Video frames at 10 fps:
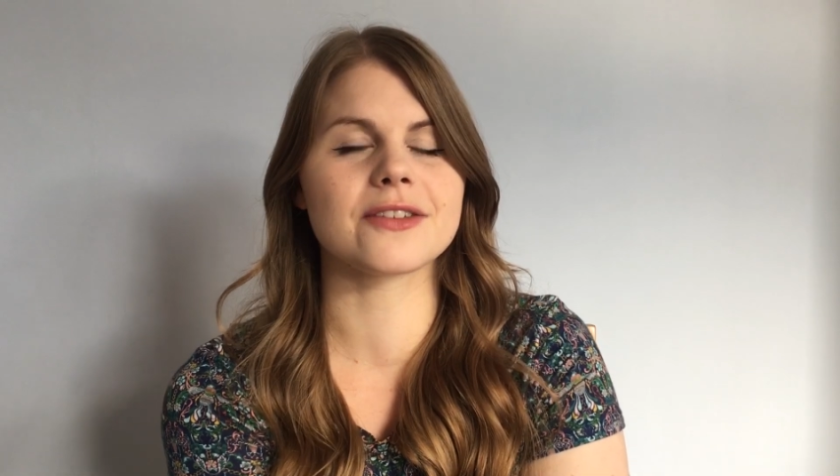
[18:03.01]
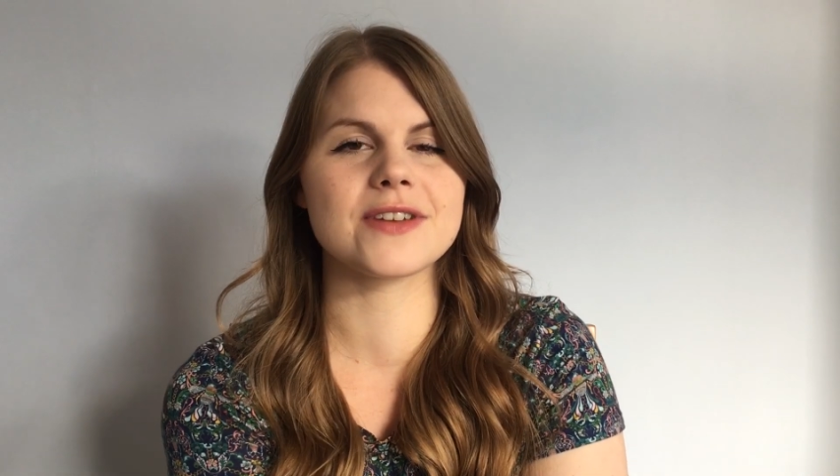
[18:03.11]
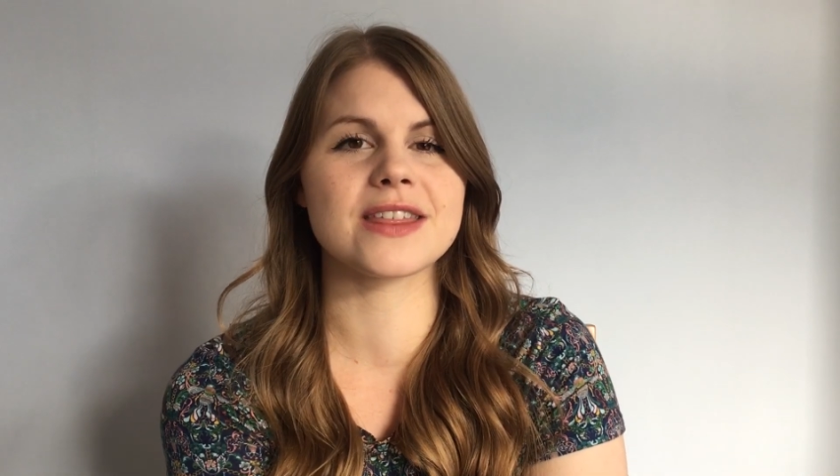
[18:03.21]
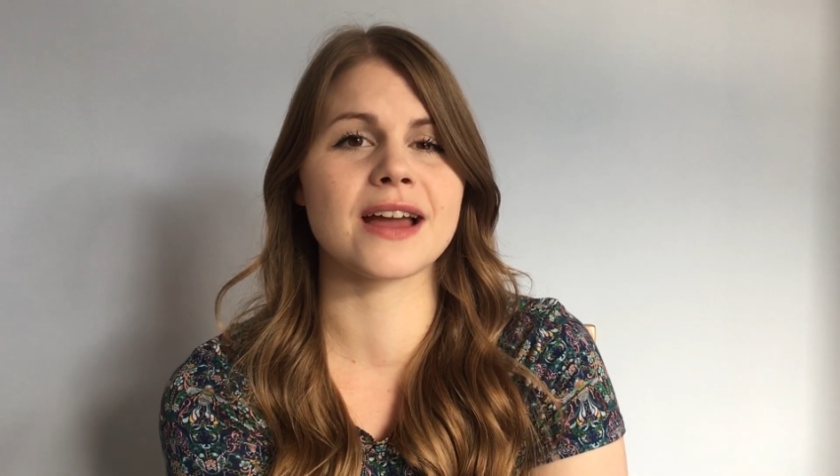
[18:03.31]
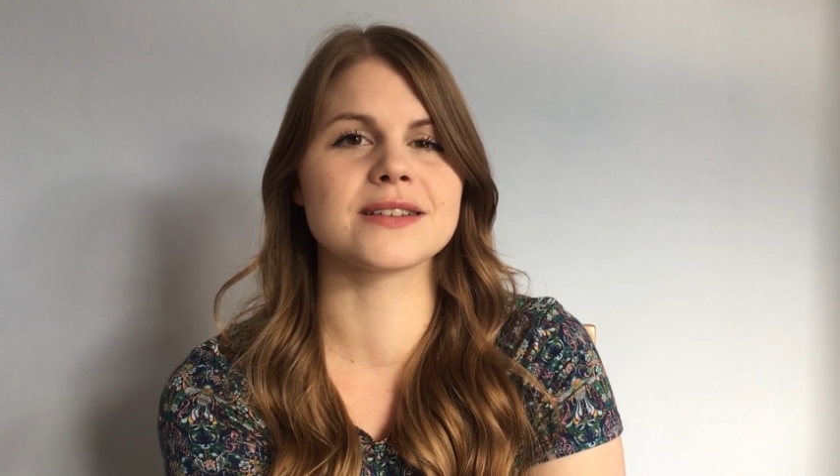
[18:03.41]

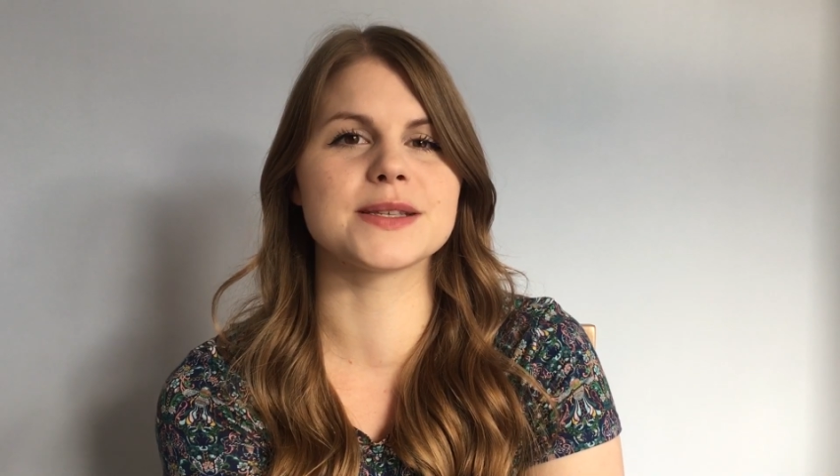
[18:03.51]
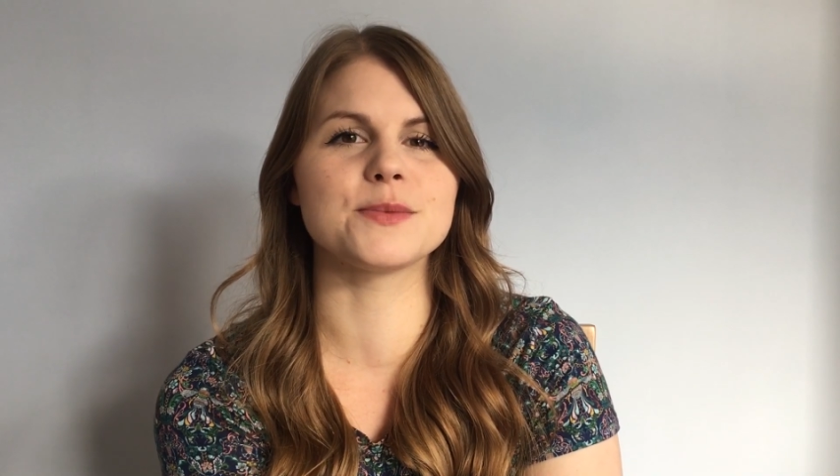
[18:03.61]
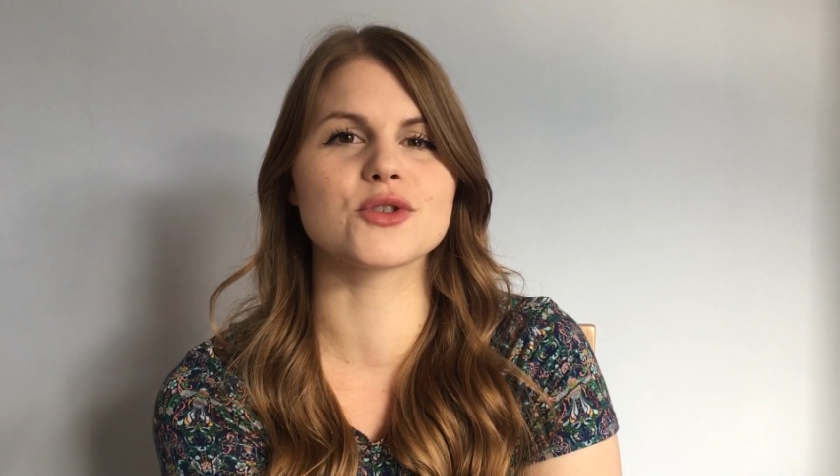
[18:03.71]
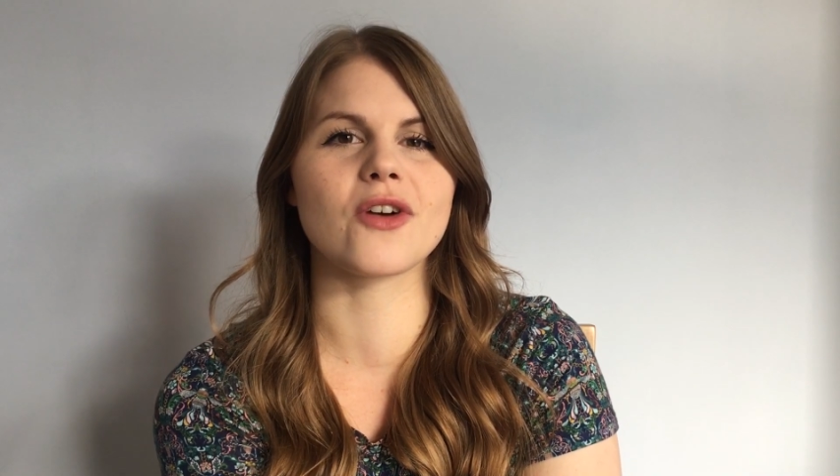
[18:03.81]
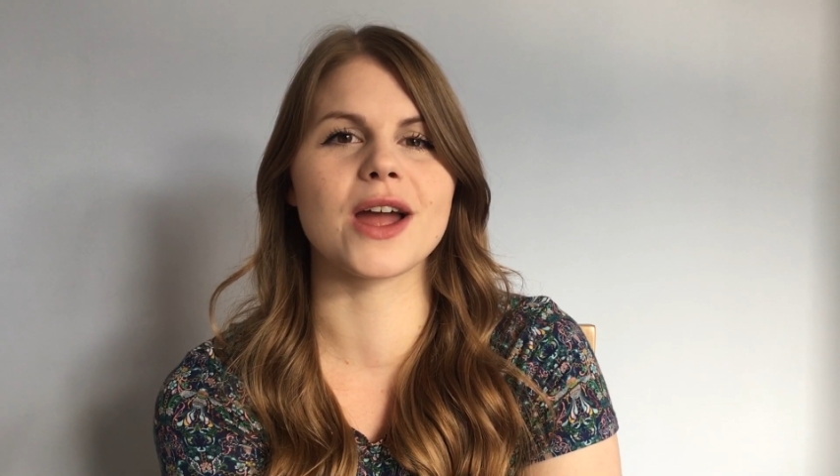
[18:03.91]
3,000
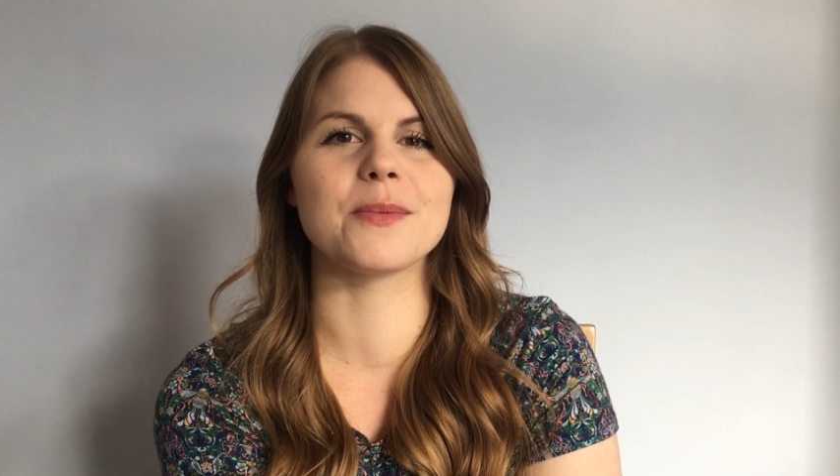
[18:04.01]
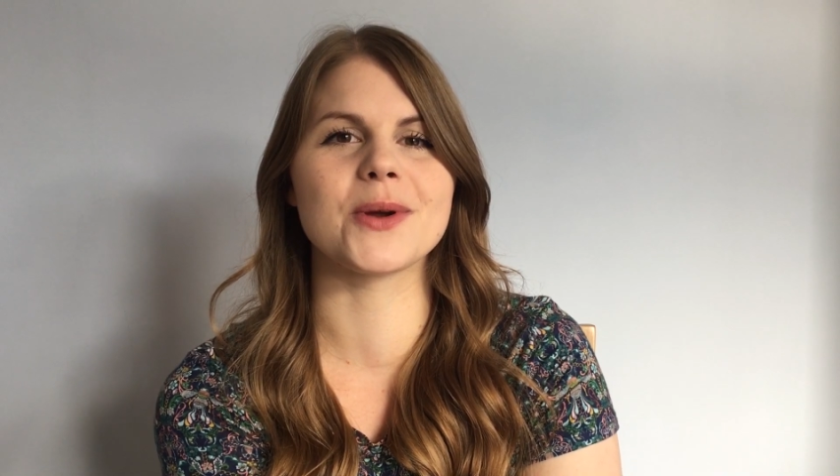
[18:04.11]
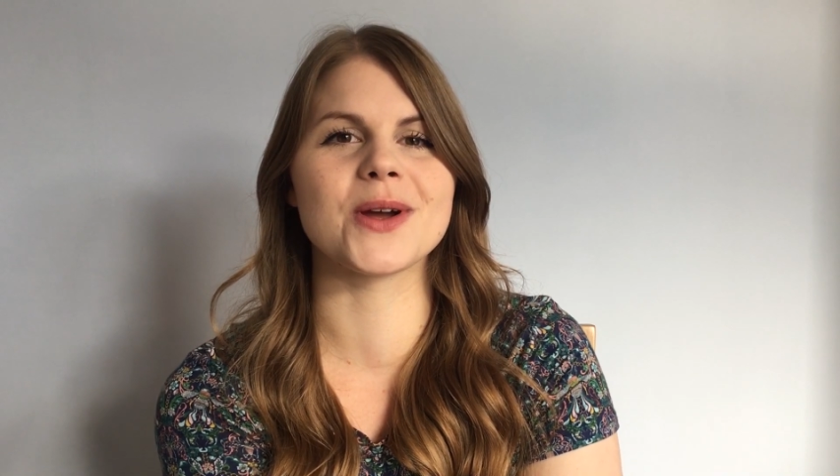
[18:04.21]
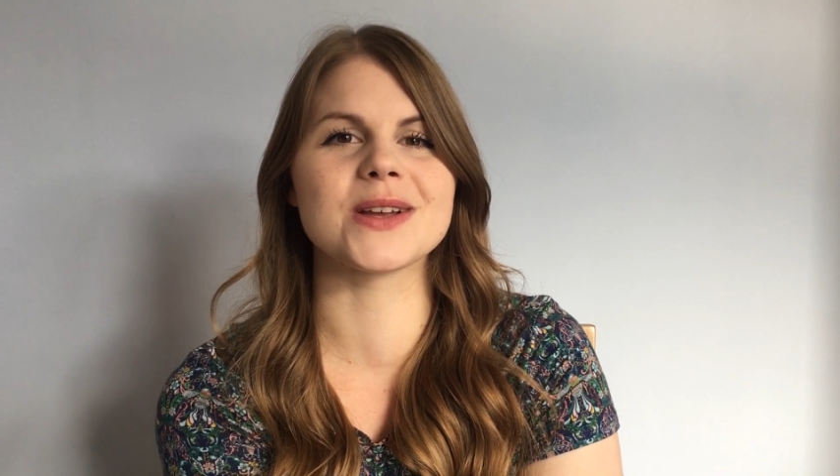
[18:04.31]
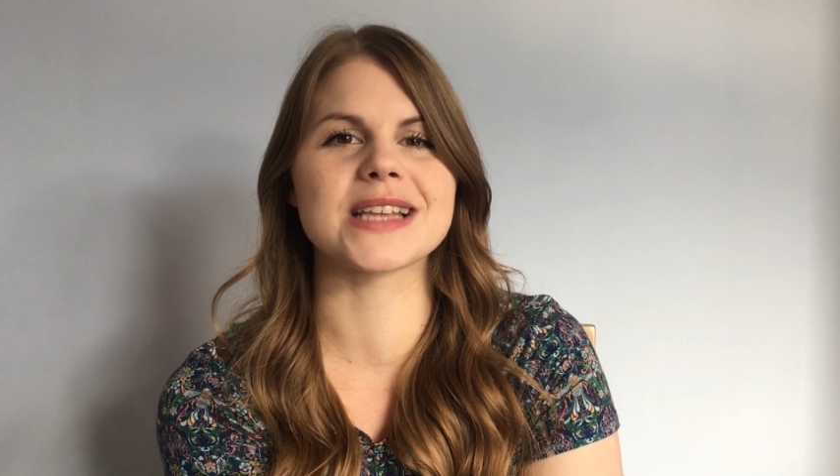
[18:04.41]

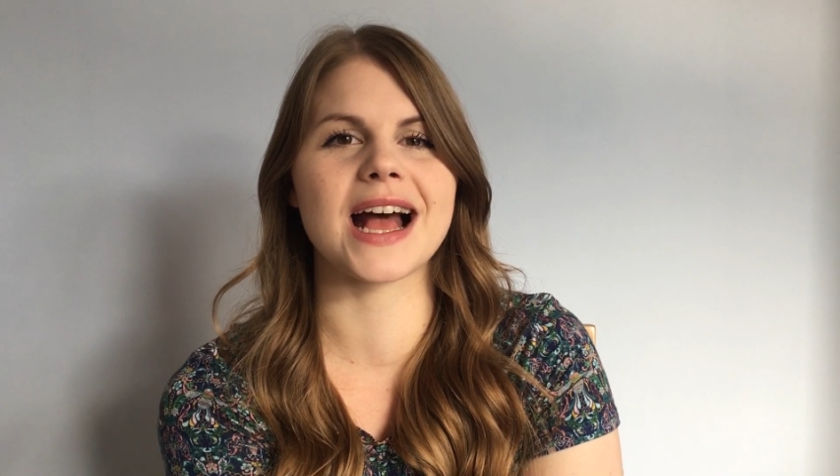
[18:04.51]
subscribers,